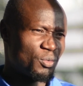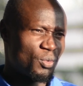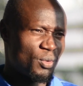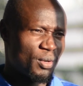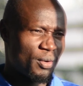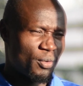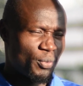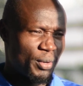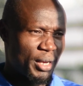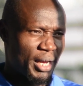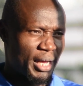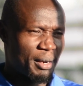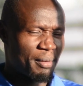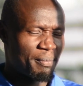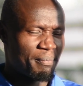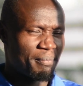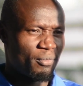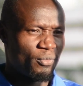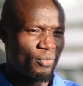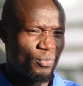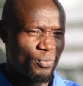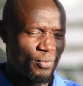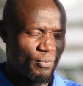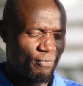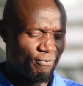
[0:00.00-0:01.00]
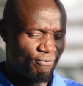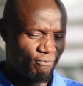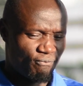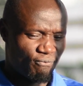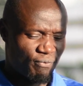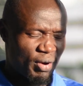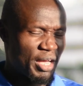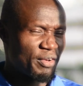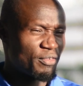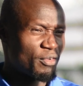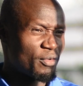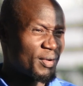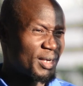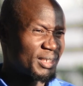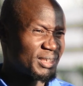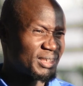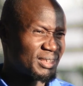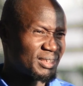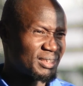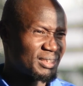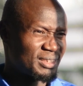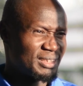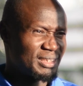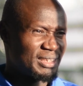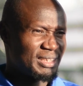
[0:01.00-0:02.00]
We are 5 of
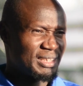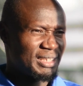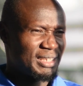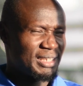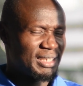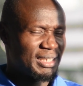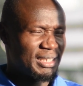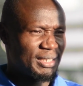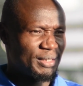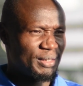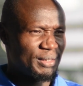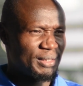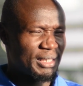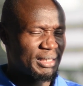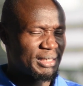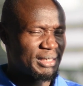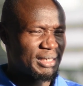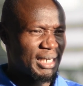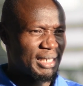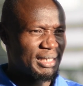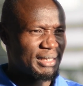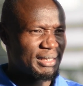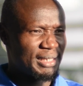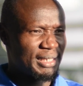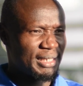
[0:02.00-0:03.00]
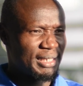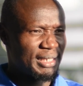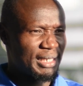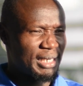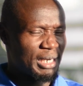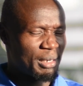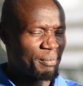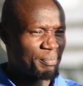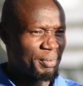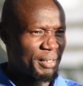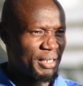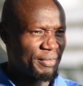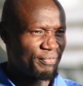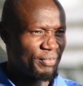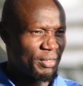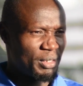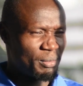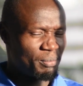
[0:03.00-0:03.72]
us that run the company,